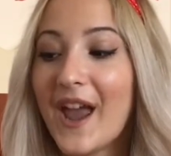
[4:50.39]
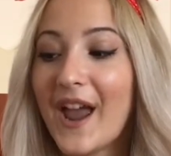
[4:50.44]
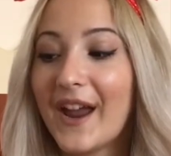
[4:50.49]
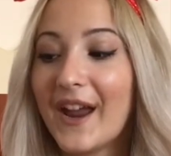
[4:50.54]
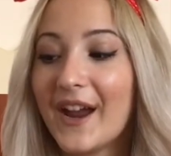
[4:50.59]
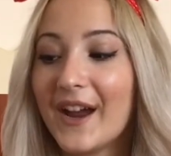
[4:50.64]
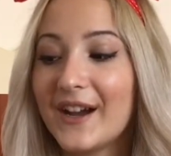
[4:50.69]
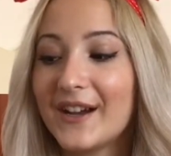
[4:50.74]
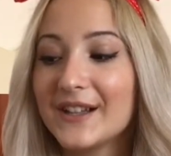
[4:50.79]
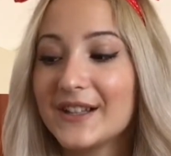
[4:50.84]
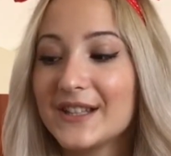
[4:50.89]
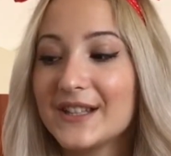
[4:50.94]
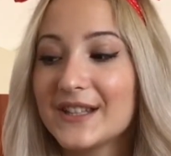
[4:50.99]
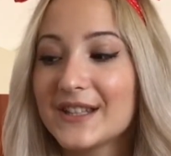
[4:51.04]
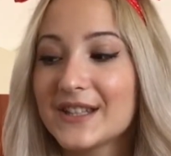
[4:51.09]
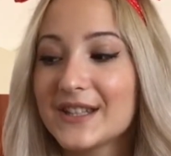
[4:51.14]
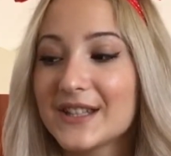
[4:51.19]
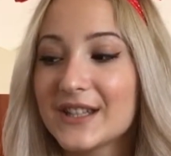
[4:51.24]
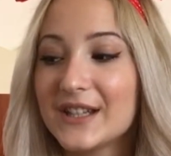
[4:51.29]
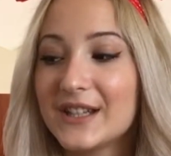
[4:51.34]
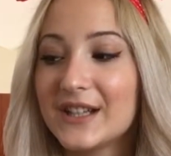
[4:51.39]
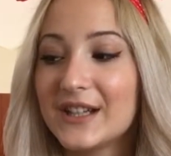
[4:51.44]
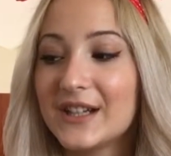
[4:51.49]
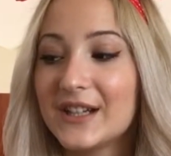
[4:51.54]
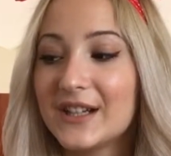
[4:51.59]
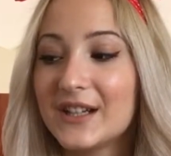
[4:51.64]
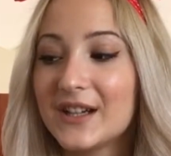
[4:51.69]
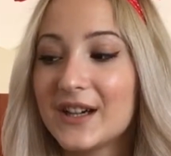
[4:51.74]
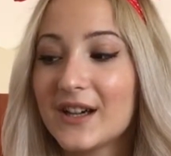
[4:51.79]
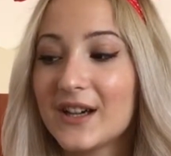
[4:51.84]
And
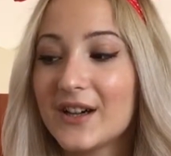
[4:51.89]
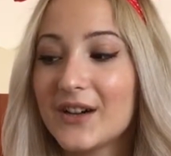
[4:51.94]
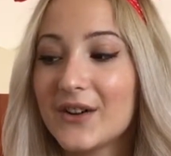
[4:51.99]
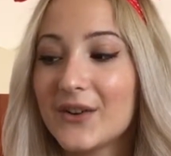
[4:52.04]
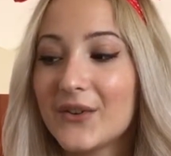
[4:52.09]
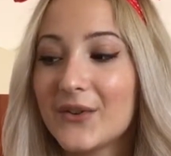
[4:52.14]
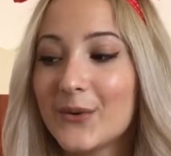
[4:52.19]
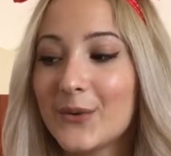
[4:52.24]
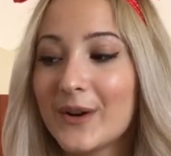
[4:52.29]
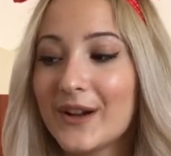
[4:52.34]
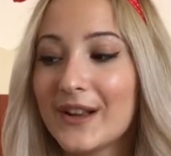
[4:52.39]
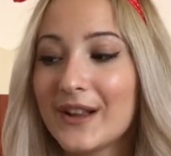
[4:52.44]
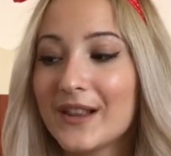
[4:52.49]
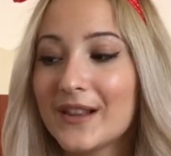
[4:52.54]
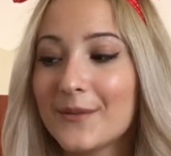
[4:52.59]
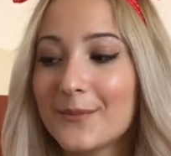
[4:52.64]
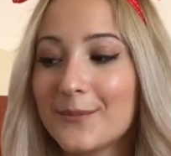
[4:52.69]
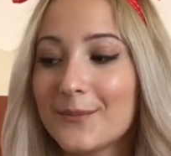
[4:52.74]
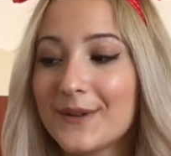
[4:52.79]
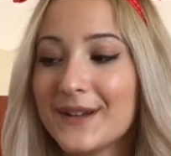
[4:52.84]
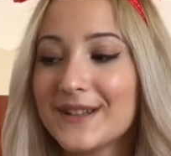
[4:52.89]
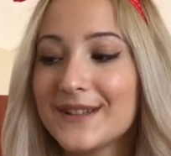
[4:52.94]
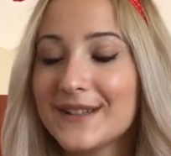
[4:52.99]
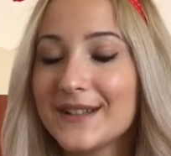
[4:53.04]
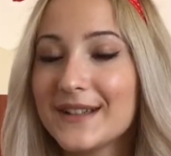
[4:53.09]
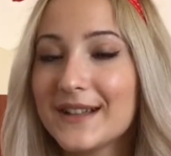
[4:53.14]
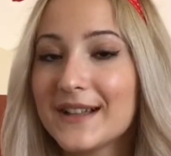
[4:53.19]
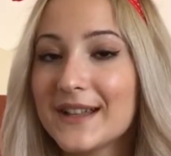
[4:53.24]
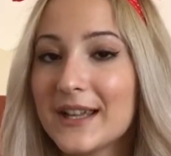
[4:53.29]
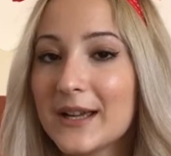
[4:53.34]
well,
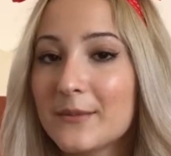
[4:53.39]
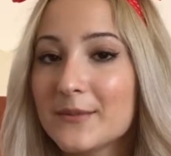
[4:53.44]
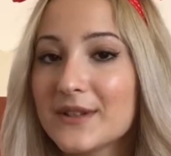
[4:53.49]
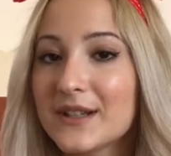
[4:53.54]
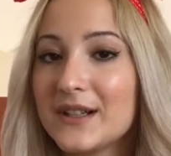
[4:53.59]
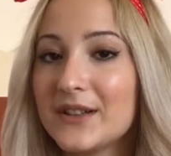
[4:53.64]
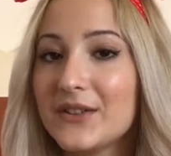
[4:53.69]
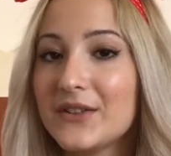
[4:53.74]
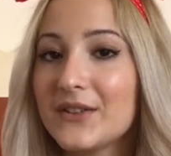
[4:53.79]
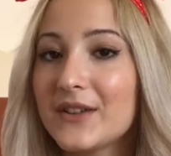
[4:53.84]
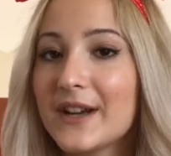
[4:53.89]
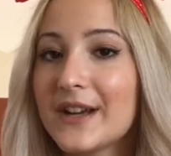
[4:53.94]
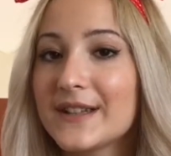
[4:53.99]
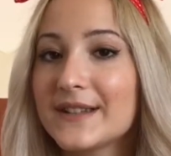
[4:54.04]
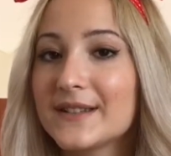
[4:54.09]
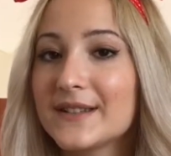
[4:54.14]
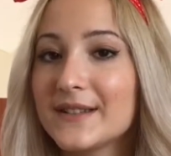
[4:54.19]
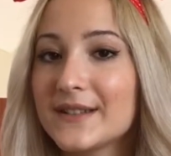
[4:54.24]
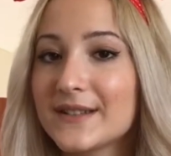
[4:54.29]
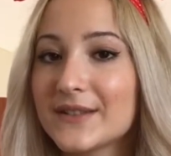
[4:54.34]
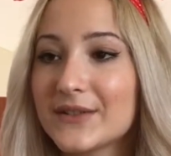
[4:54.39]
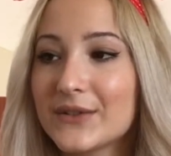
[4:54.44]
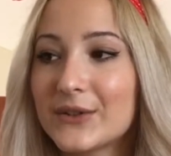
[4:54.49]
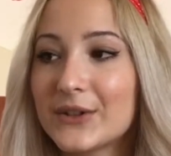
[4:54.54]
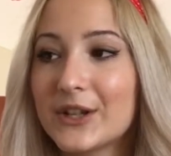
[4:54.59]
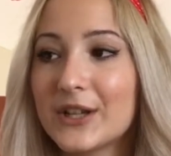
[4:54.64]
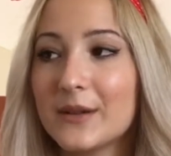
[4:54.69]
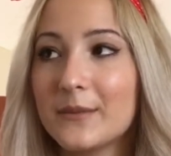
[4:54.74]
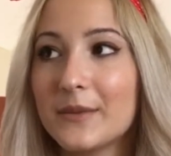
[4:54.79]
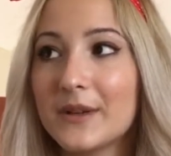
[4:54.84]
basically I'm telling you guys this
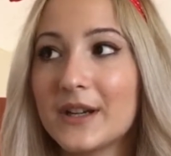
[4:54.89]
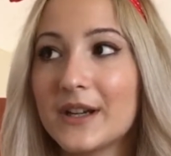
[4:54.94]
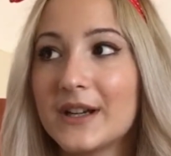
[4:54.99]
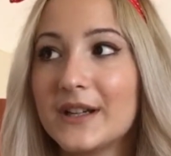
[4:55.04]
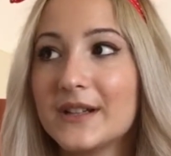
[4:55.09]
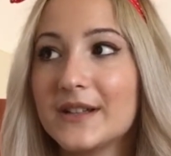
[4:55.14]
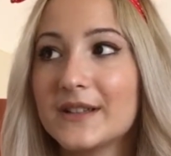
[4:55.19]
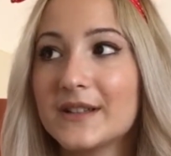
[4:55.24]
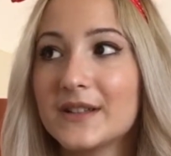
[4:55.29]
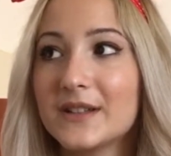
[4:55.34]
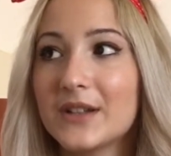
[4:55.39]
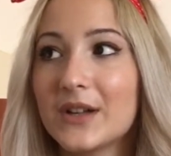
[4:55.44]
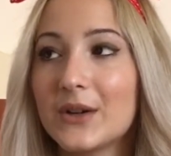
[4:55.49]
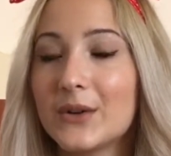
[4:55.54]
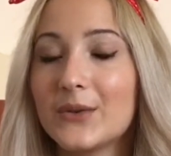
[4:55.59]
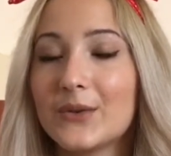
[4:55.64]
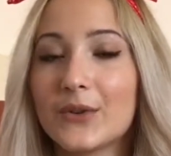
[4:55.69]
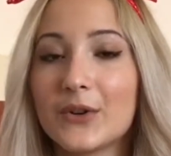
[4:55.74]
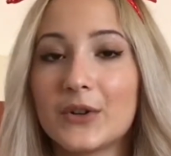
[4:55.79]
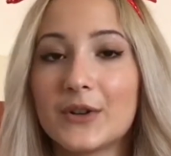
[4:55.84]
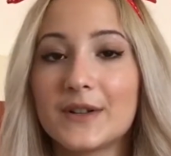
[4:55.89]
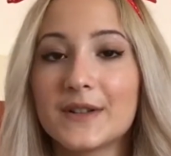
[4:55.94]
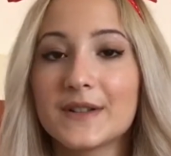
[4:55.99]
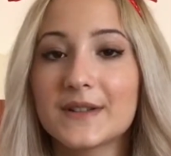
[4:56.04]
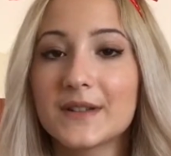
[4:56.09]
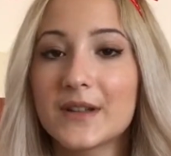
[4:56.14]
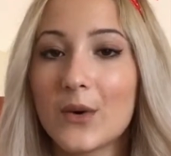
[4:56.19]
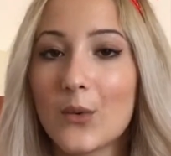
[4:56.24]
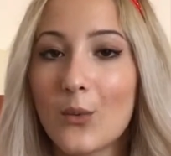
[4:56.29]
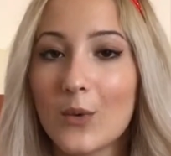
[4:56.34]
story because, you know, of course,
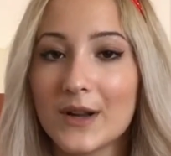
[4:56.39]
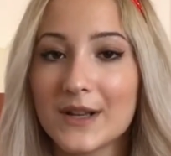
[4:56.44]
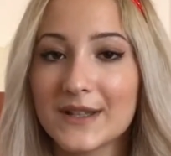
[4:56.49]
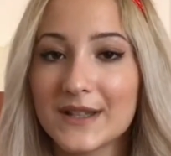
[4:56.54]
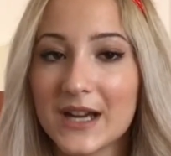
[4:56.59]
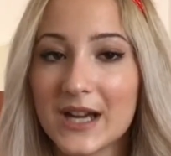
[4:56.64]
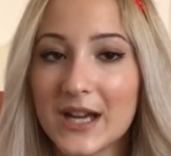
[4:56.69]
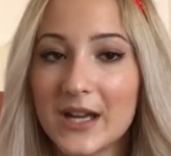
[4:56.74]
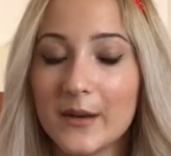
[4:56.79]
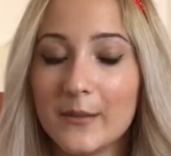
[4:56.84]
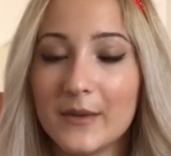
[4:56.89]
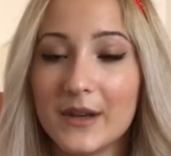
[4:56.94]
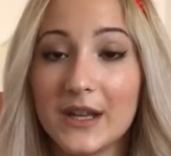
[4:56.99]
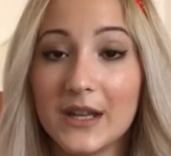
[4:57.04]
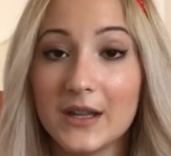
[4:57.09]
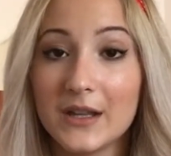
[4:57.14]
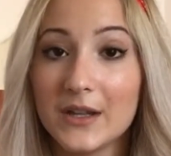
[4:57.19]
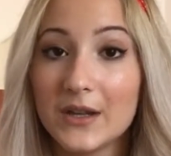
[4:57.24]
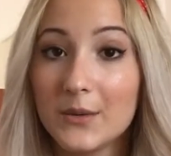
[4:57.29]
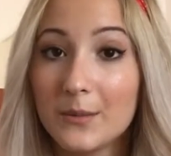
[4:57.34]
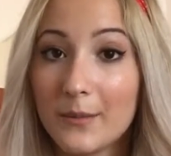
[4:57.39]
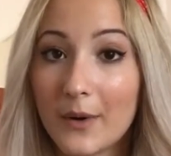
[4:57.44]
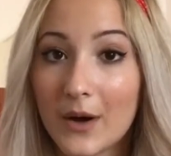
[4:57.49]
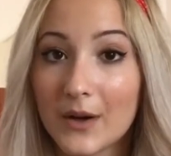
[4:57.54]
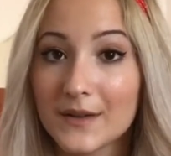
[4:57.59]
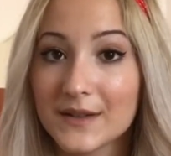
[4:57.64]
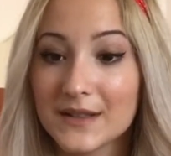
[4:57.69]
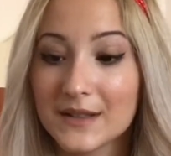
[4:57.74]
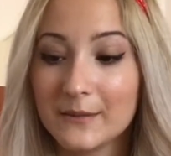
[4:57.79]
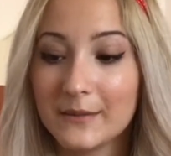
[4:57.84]
one time it could
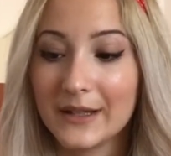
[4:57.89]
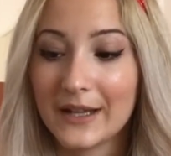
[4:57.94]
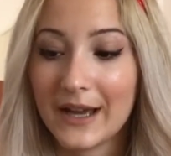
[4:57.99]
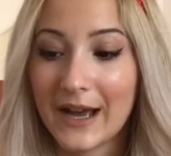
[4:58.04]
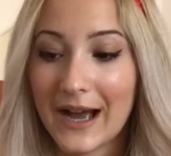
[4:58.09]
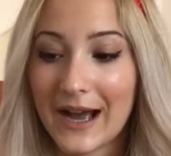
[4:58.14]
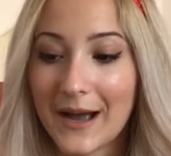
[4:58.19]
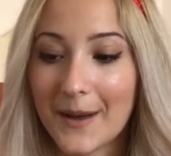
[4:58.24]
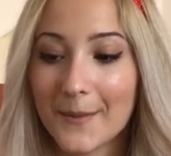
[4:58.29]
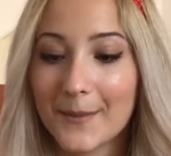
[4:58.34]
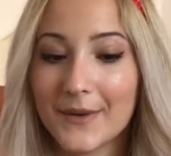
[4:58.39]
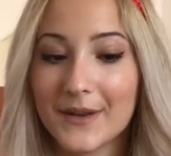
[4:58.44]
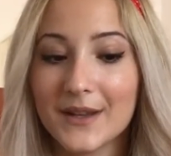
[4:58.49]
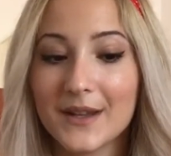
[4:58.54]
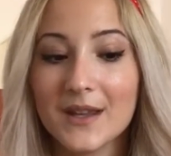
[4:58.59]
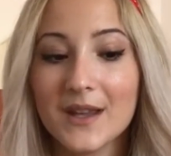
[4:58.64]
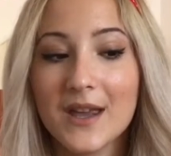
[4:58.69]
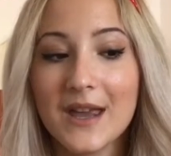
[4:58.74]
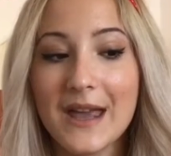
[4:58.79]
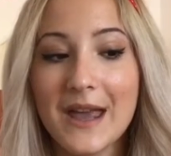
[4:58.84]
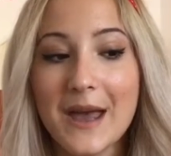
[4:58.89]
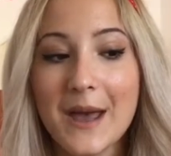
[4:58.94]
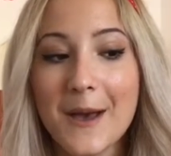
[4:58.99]
possibly happen,